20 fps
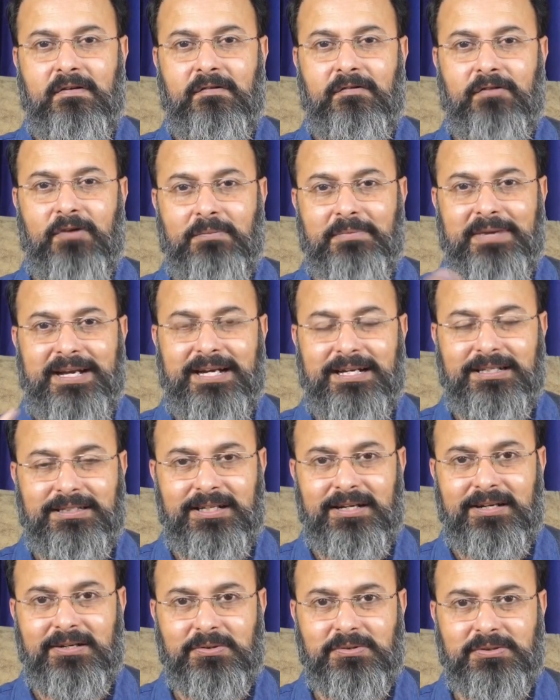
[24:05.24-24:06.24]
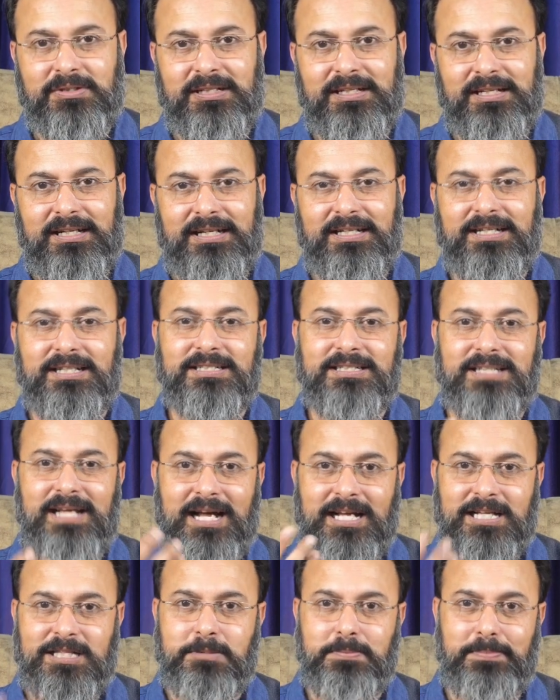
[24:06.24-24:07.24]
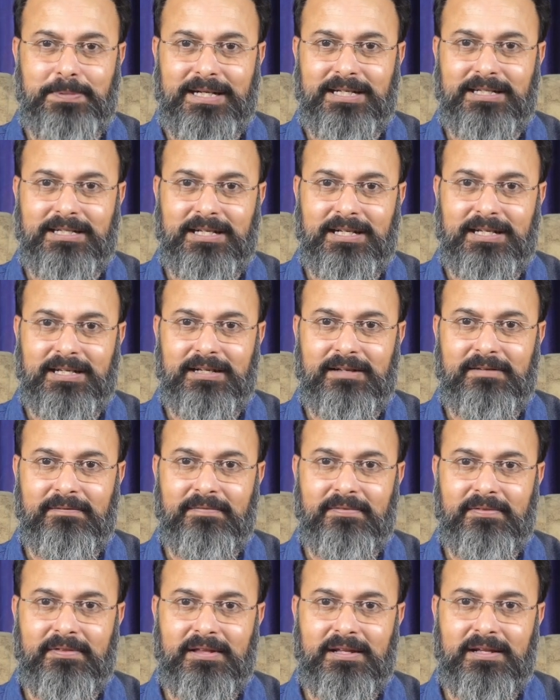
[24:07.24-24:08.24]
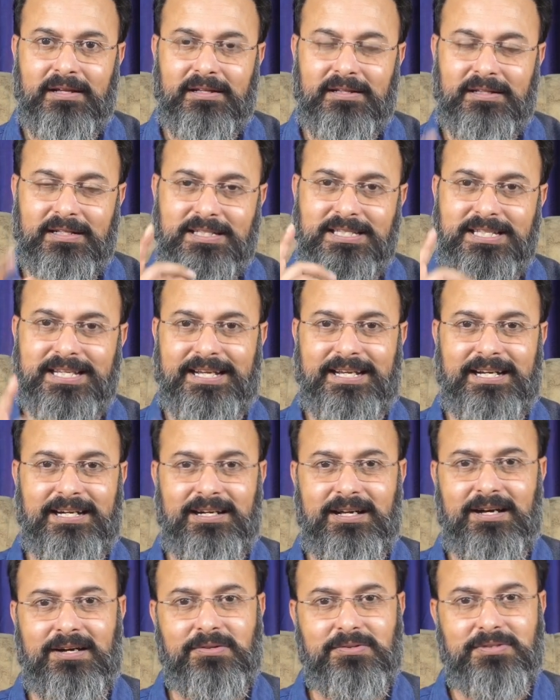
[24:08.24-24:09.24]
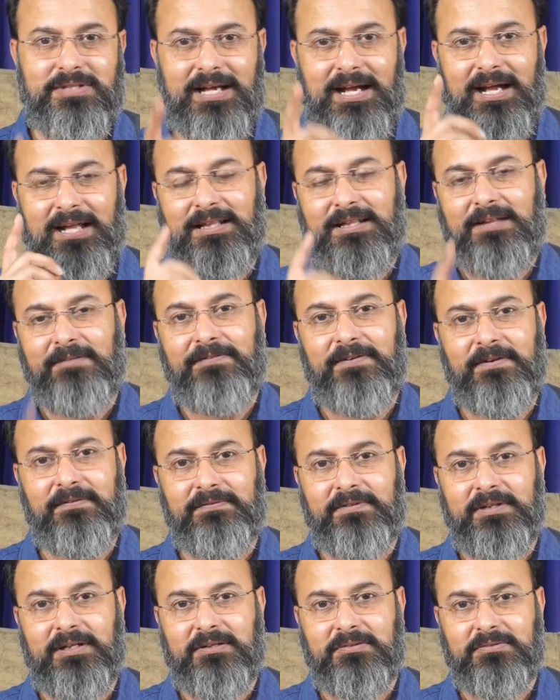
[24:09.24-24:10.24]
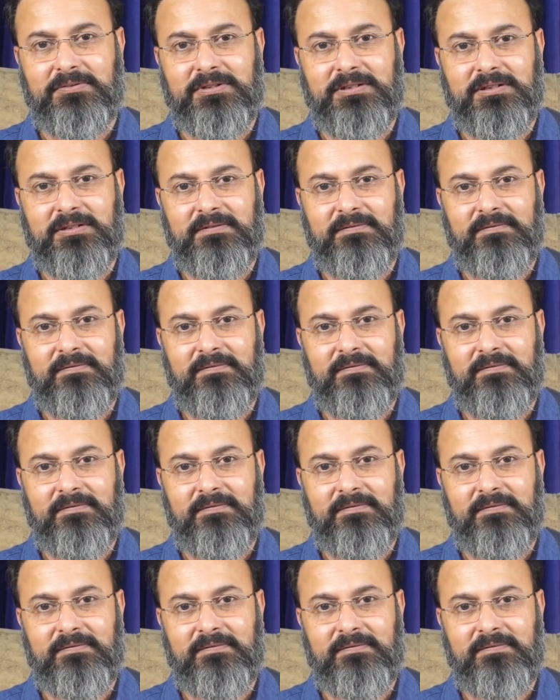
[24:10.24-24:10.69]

From 8th house, it is aspecting the 2nd house and the 5th house.